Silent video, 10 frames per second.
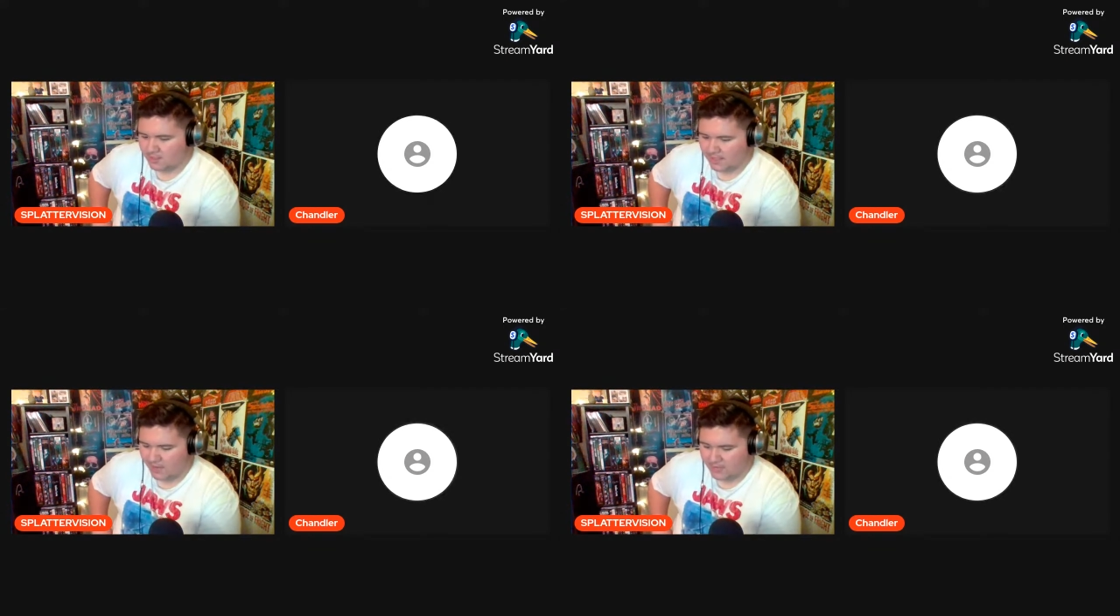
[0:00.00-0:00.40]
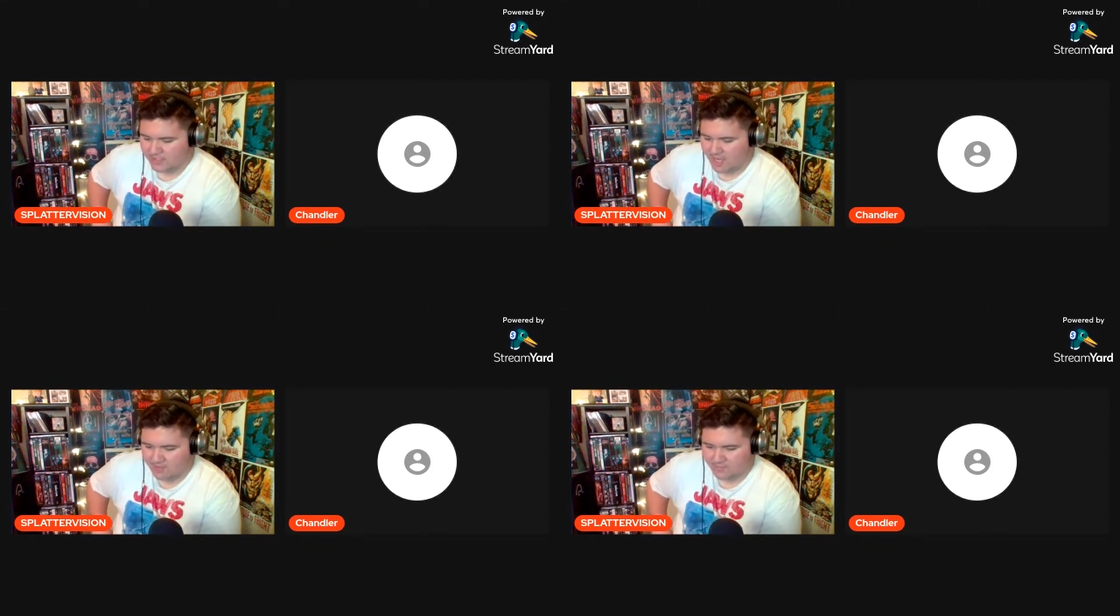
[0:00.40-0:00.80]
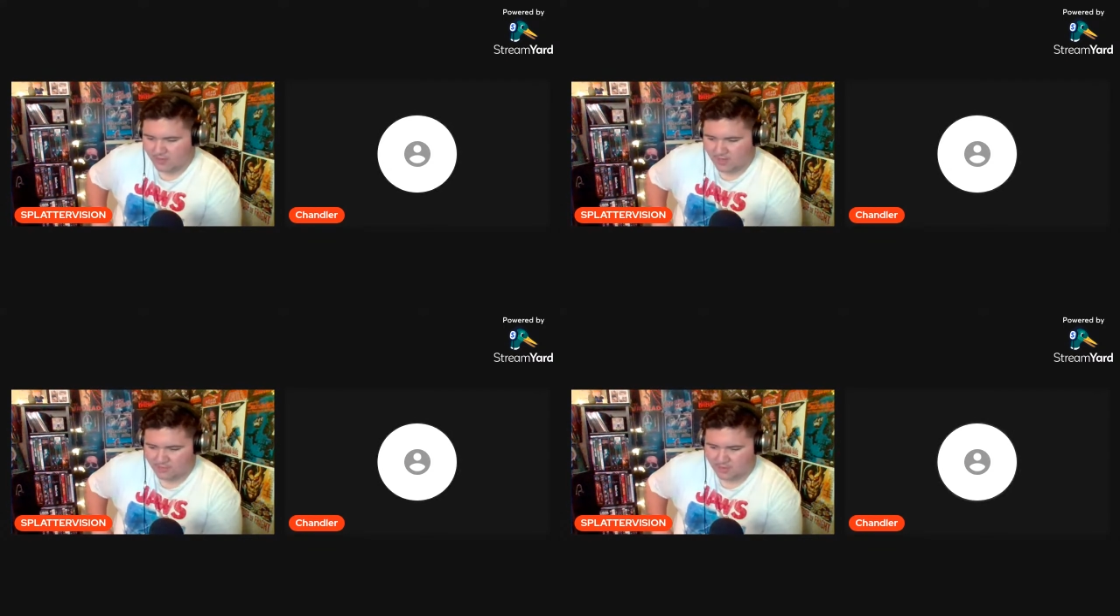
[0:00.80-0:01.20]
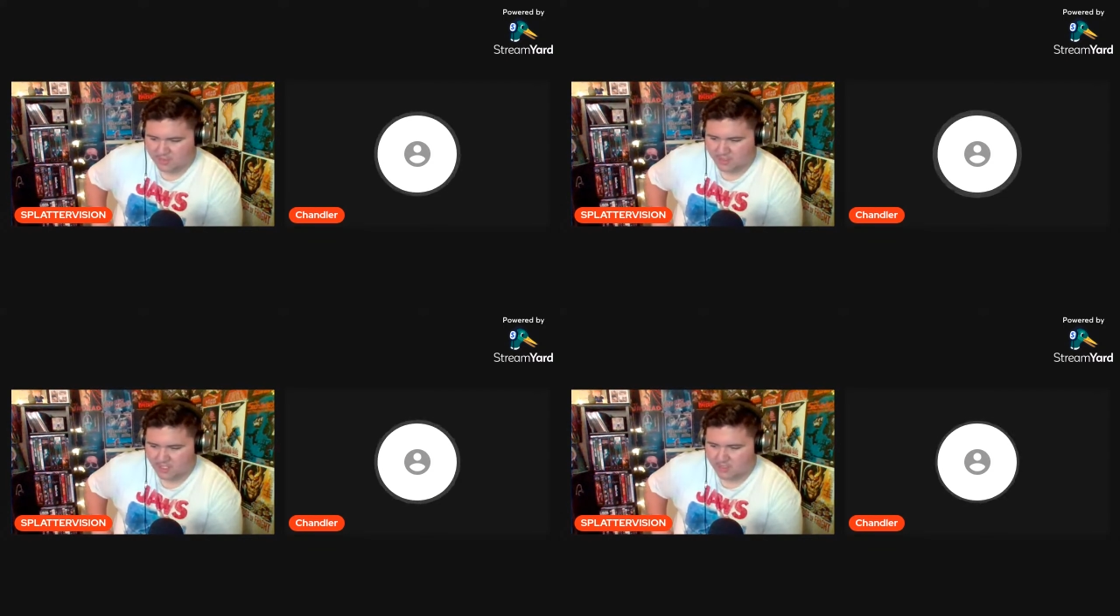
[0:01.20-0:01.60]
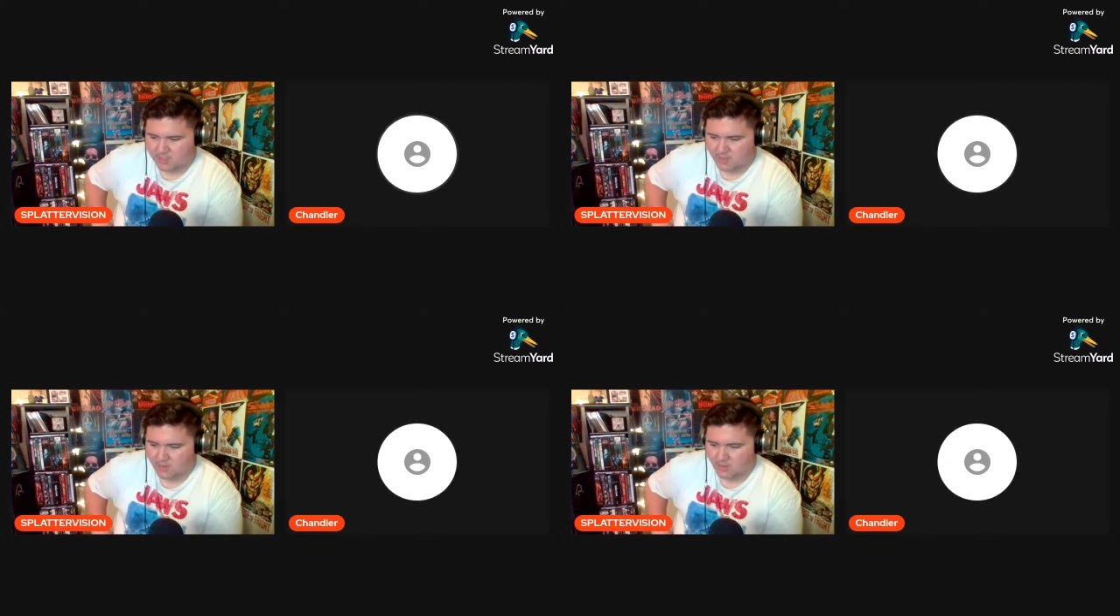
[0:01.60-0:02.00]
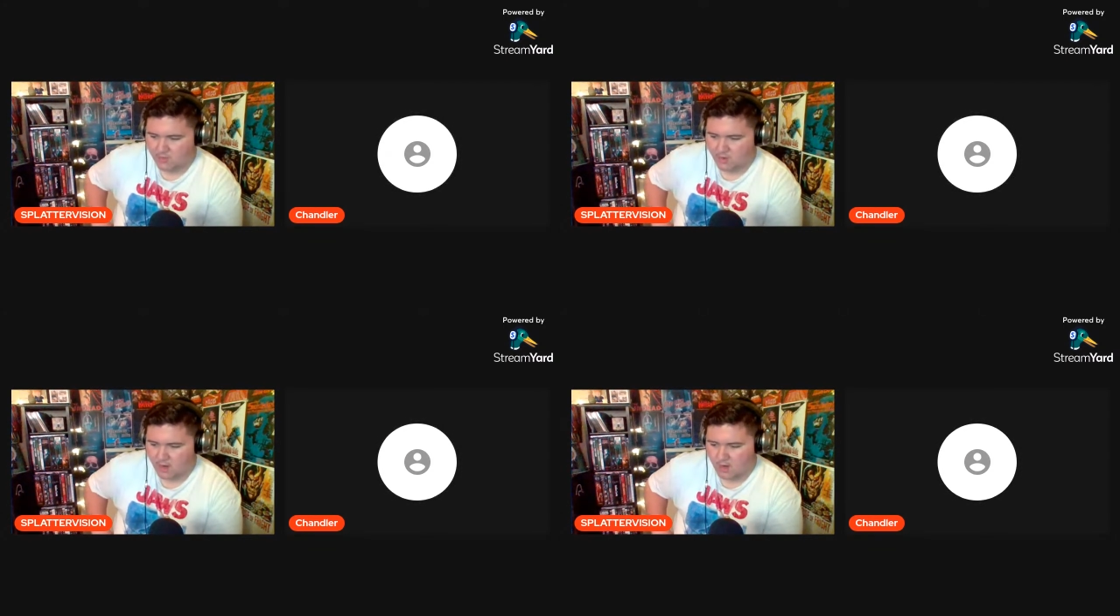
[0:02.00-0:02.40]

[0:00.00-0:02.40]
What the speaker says: like how much effort he puts into